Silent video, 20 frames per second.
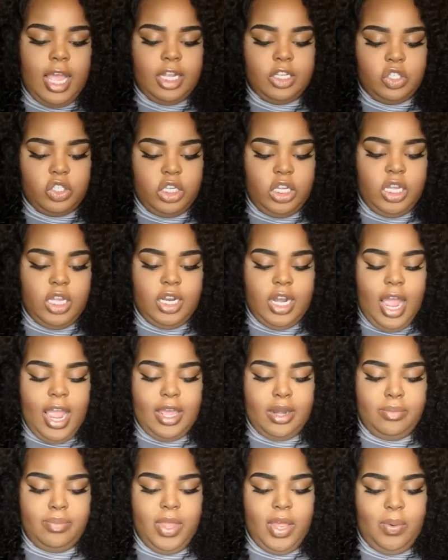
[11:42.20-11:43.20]
actually an
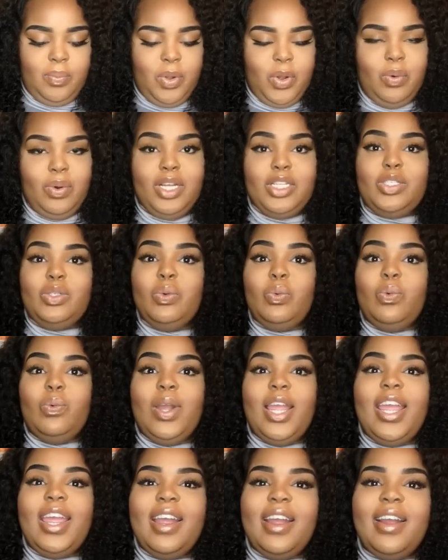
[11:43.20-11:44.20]
item that I'm going to
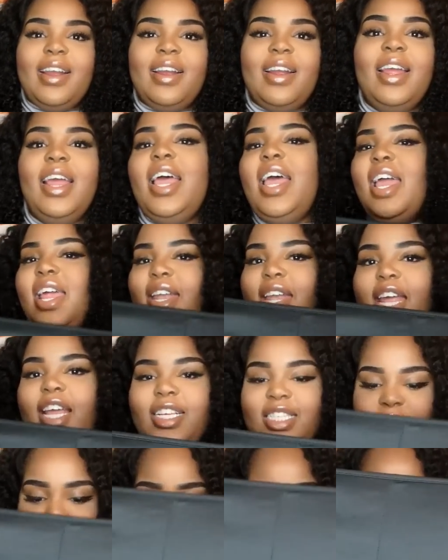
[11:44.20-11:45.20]
wear
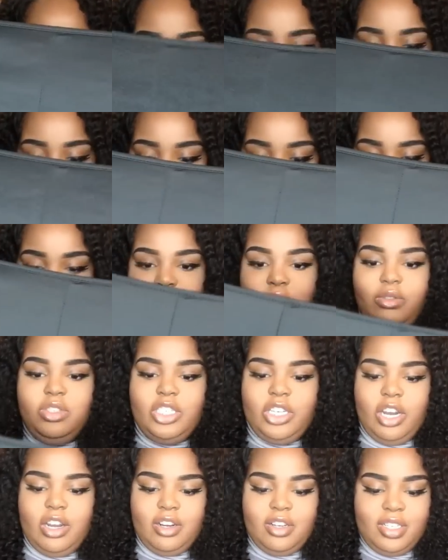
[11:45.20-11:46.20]
next week when I go to New
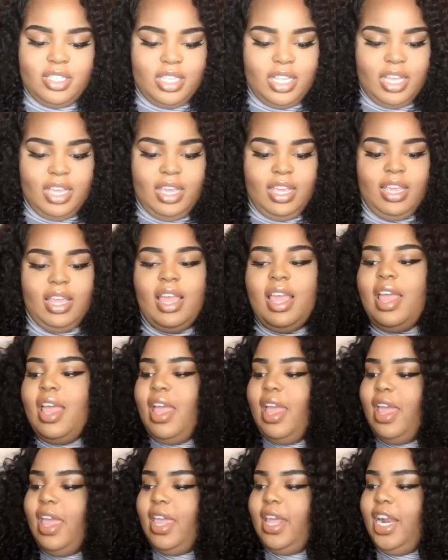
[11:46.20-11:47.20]
Jersey.
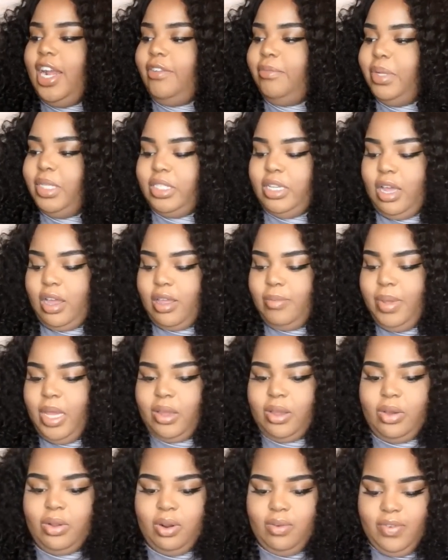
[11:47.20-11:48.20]
And I've been talking
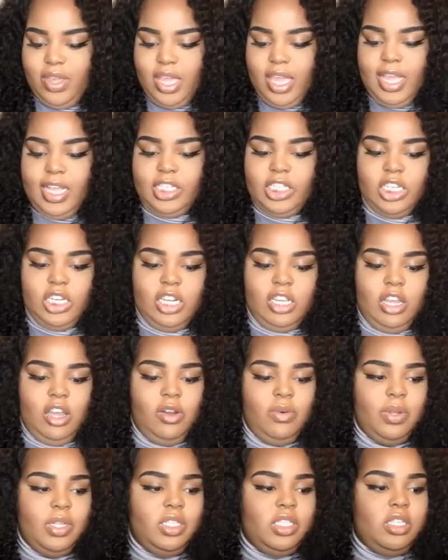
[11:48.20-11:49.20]
about going on vacation and
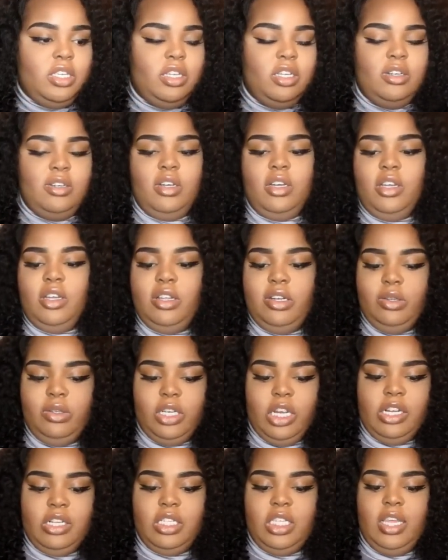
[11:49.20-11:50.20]
going to
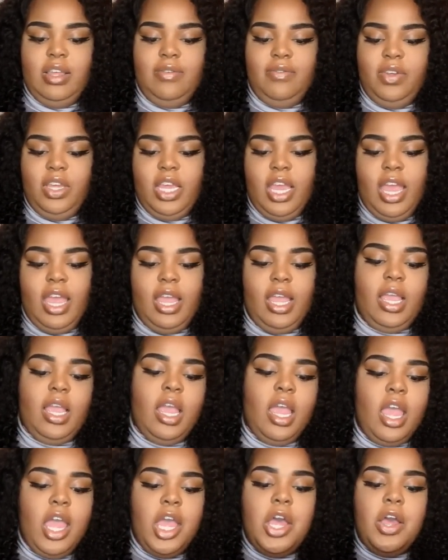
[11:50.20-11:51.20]
New Jersey and VA
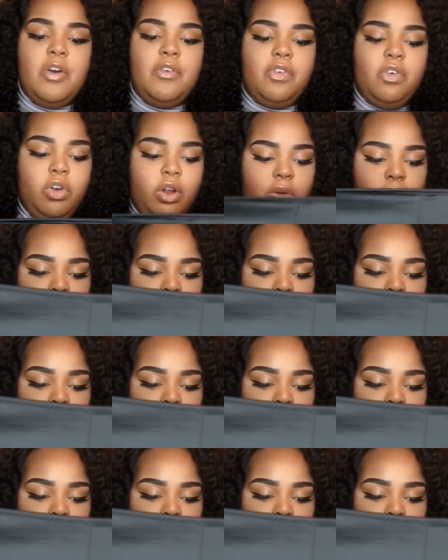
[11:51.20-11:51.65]
for